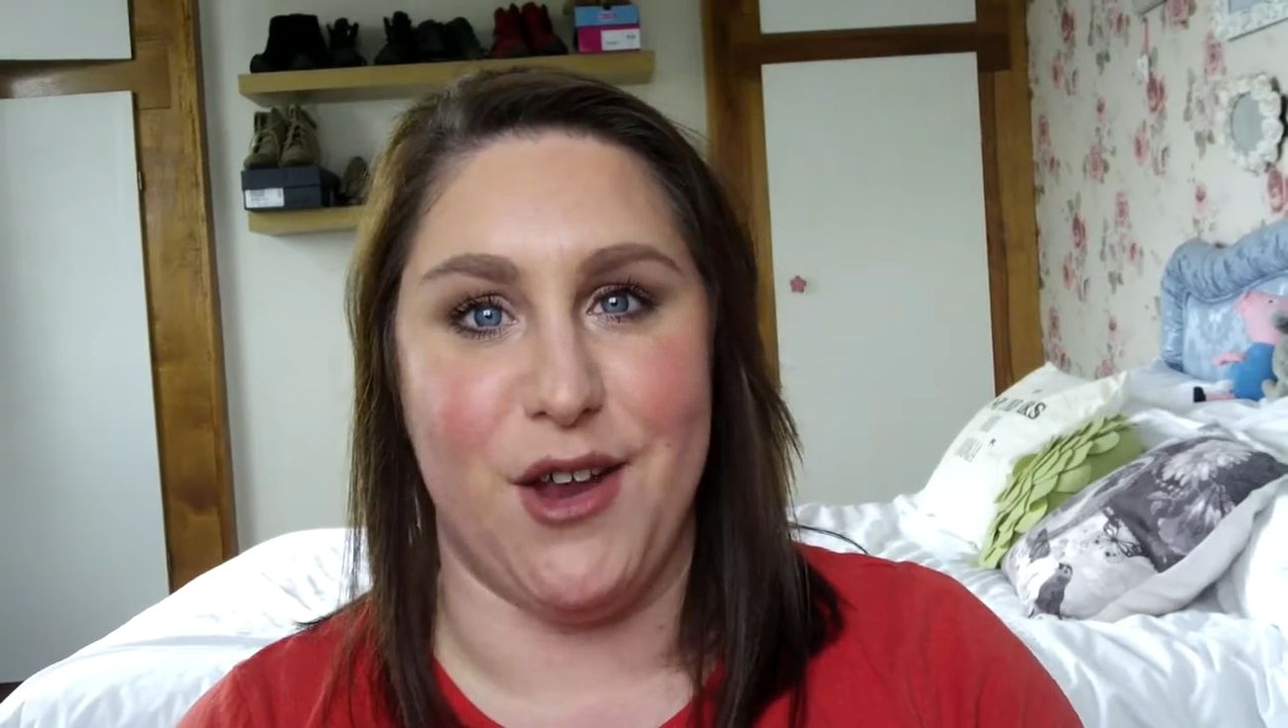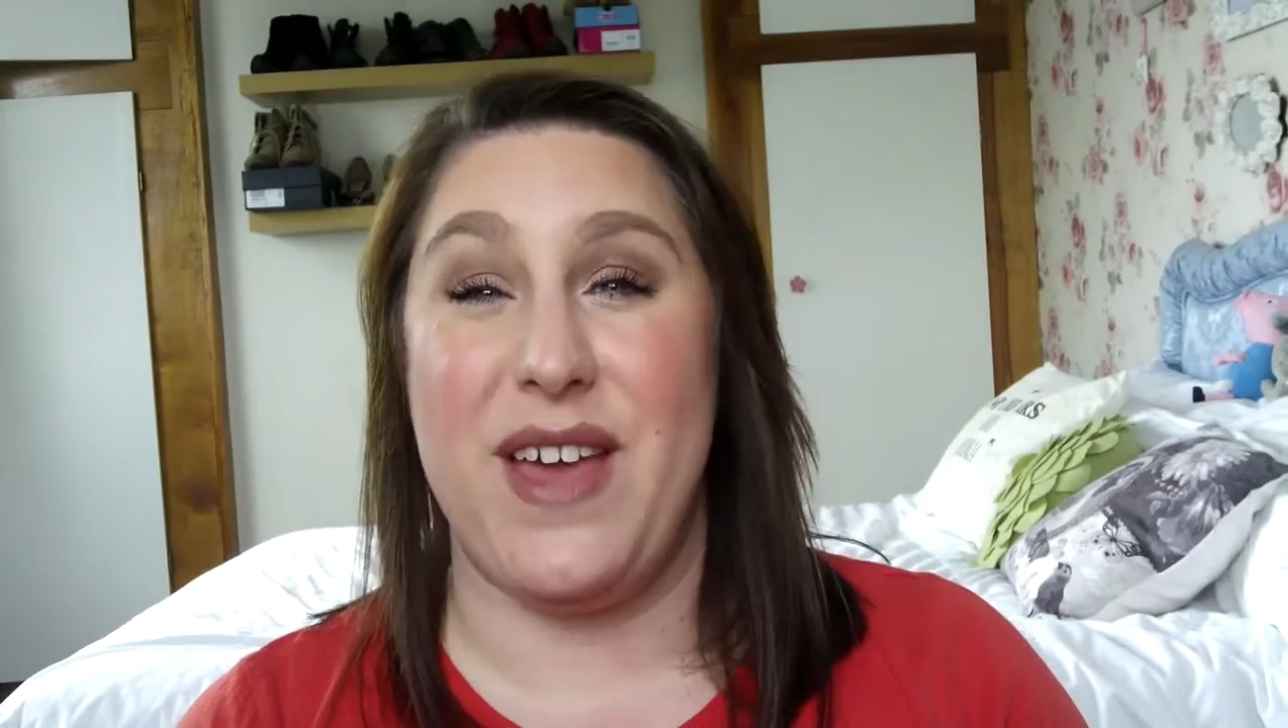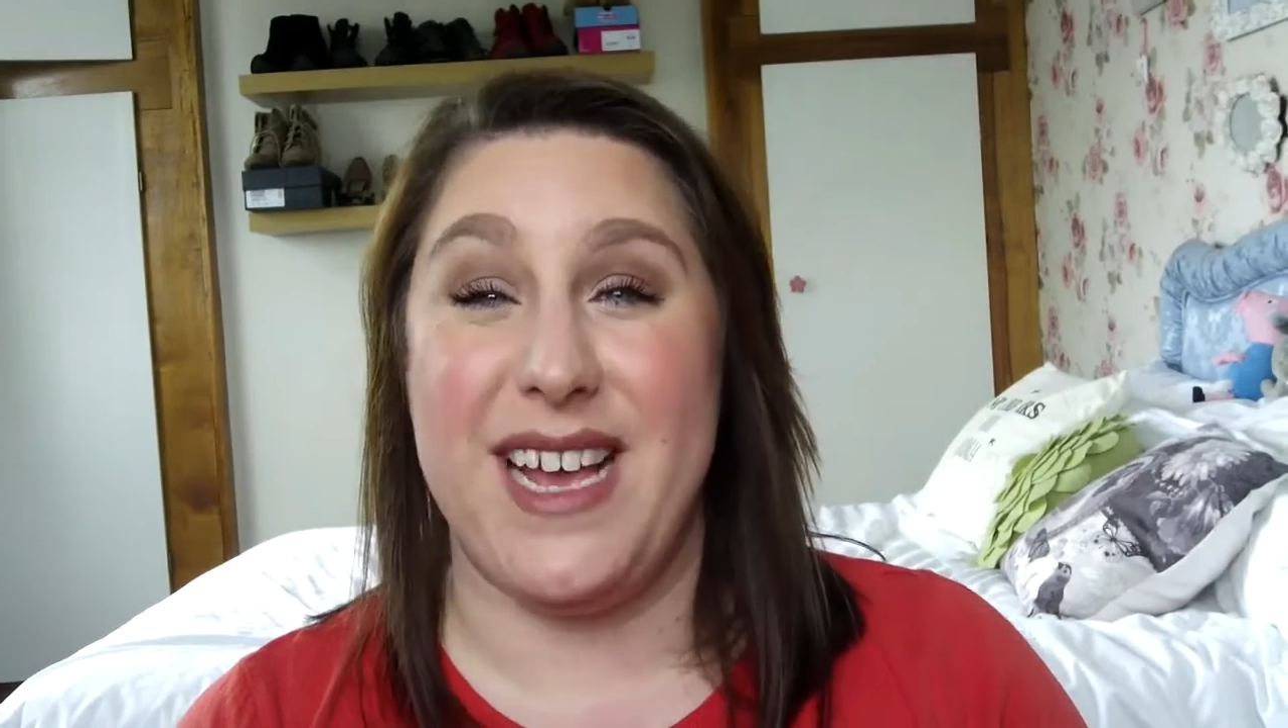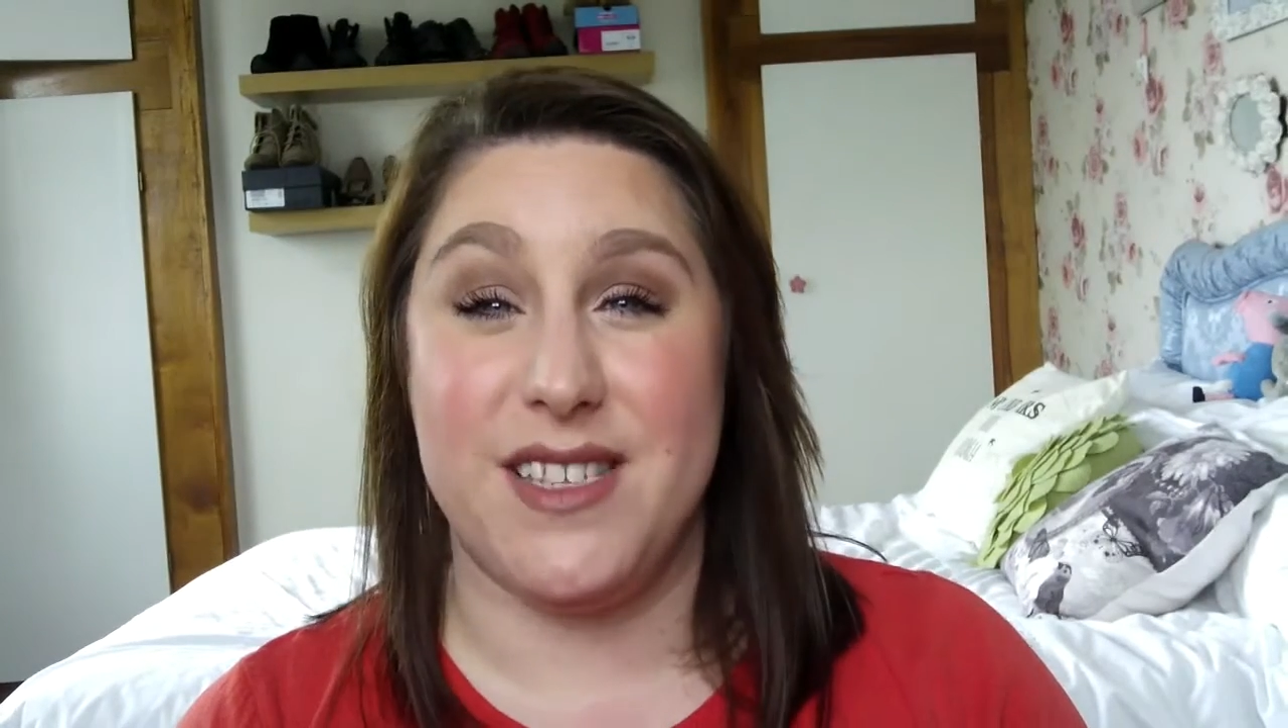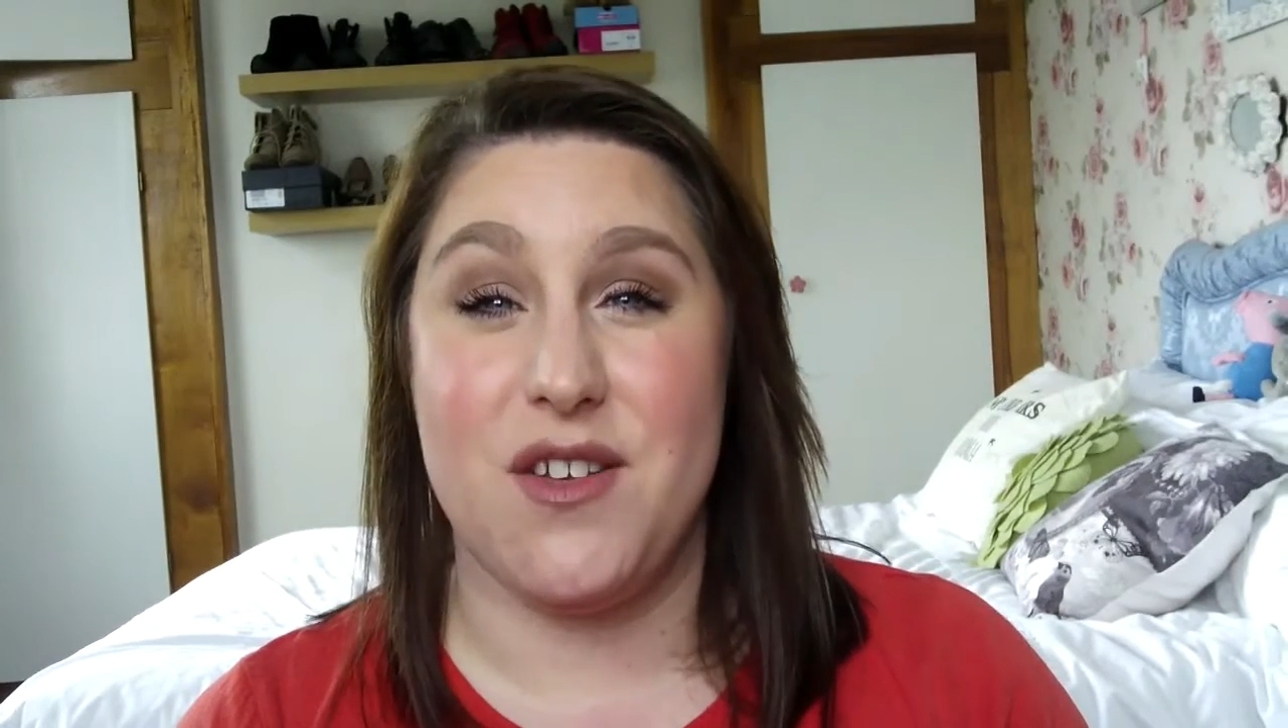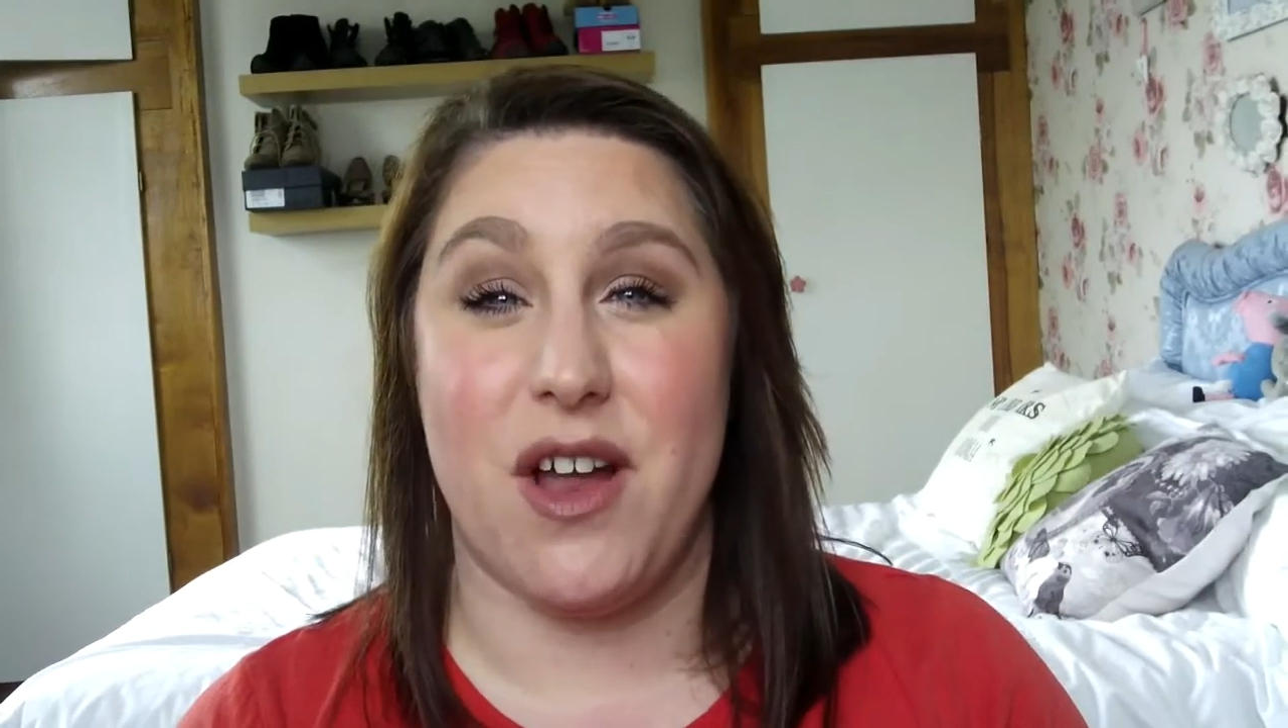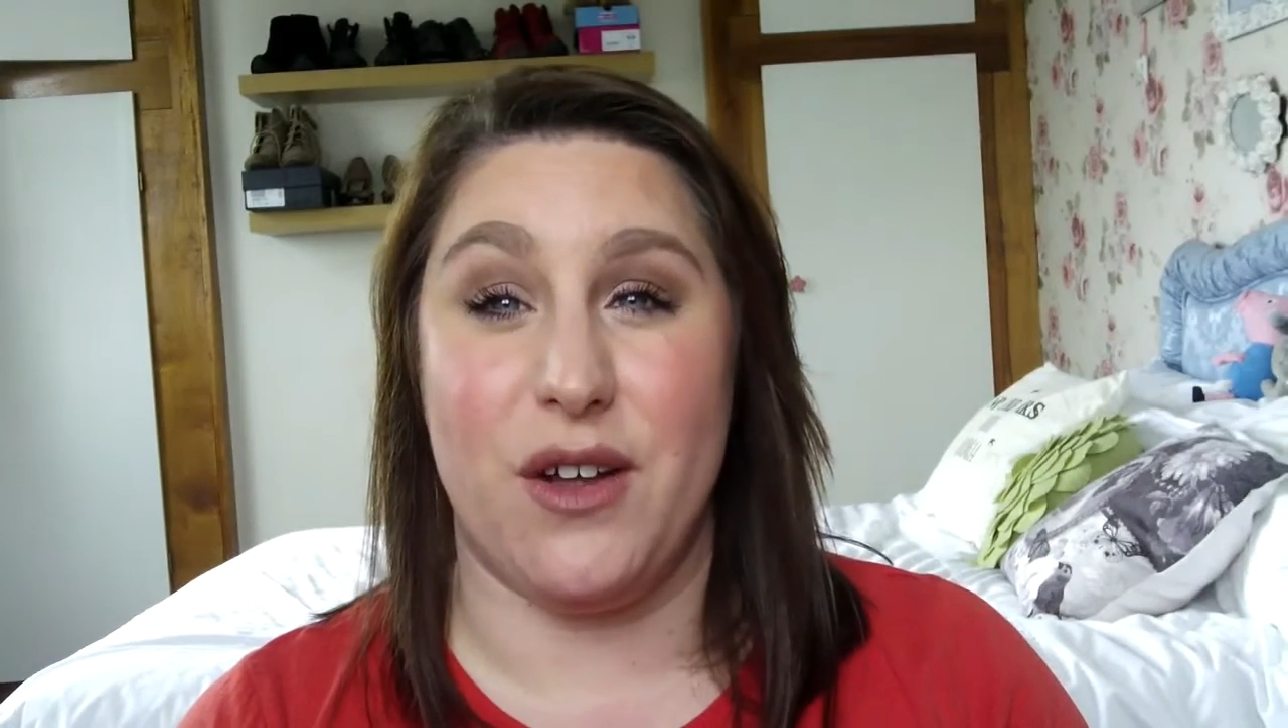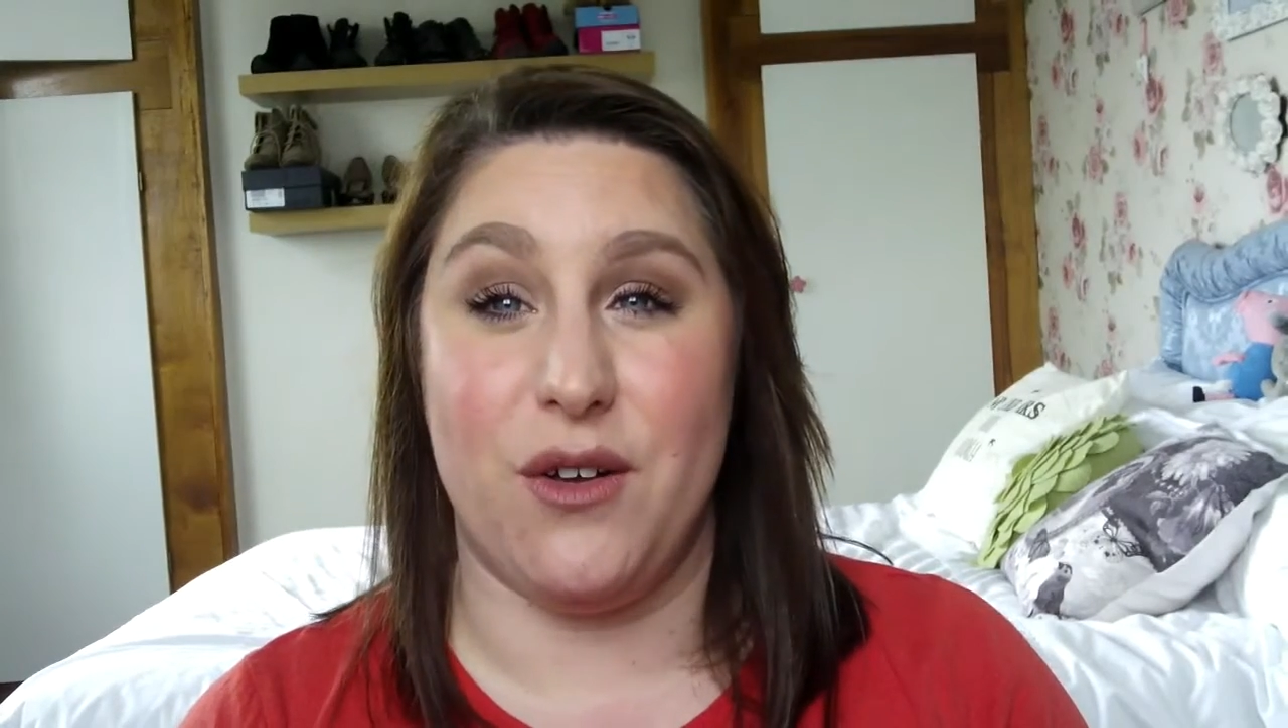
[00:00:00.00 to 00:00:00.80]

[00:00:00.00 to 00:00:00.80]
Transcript: If it is nine